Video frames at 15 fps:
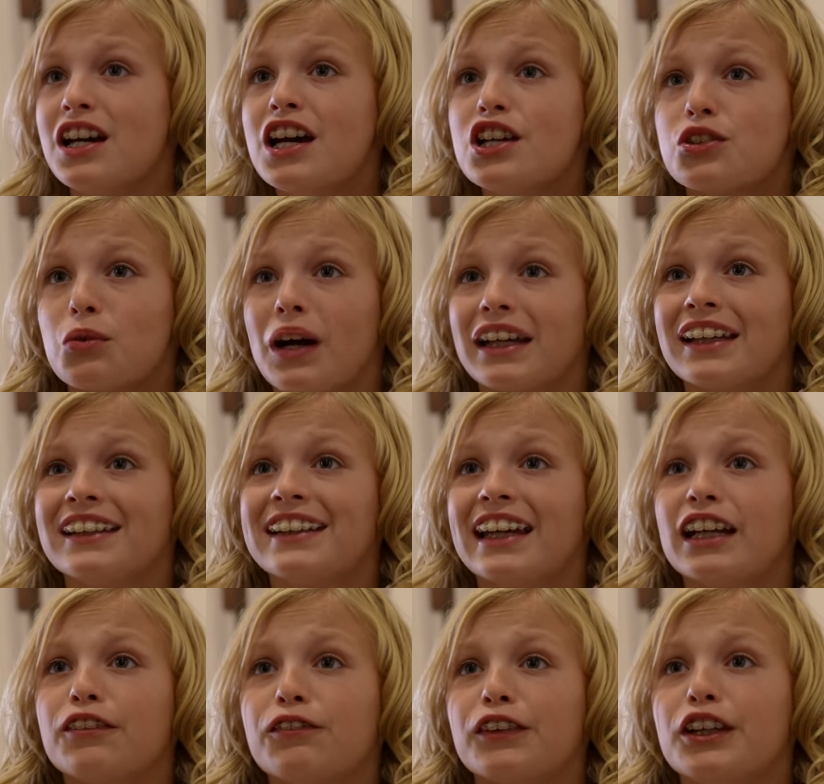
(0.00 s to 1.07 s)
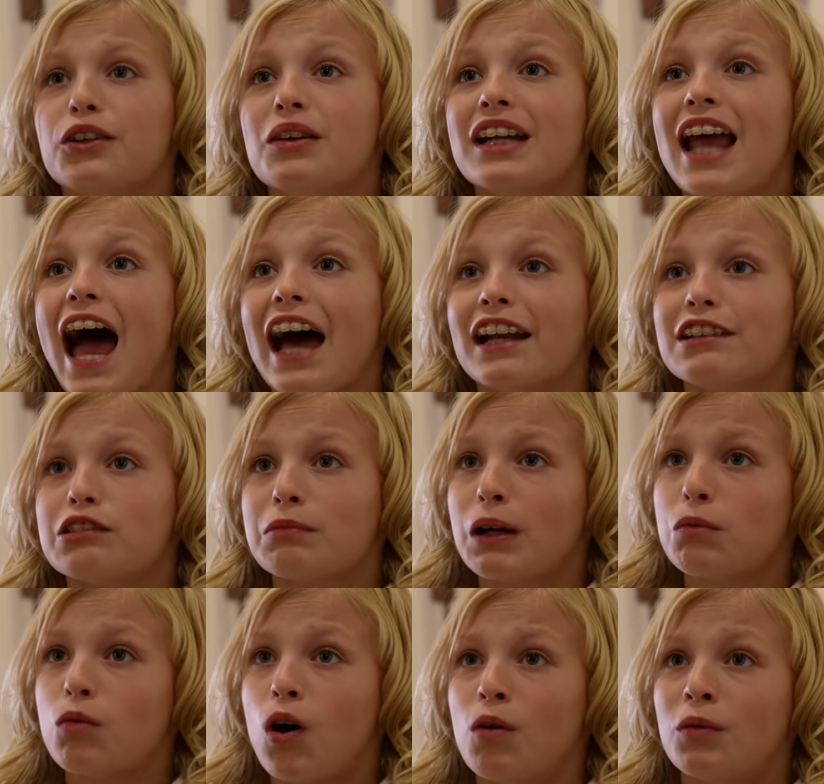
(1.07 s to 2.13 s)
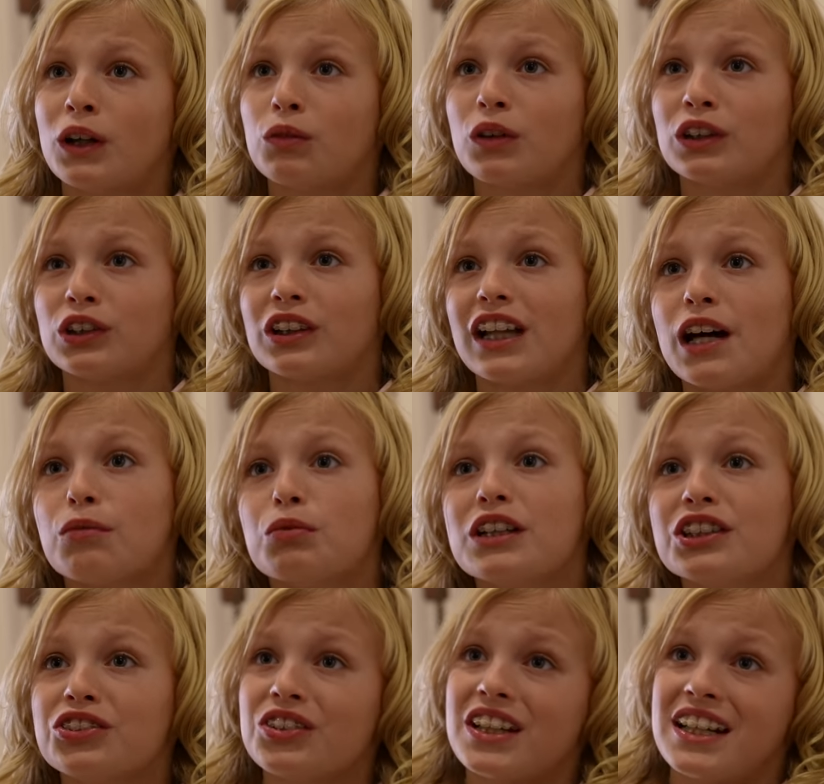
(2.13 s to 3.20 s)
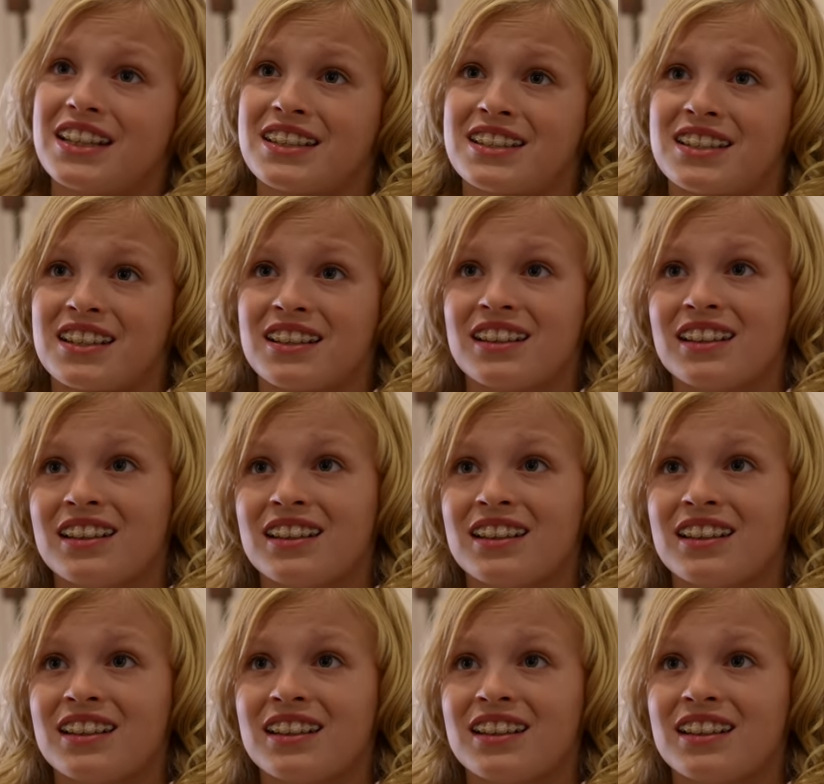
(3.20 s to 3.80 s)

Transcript: so I can get it for you and add it to my Walmart Wonder Lab wish list.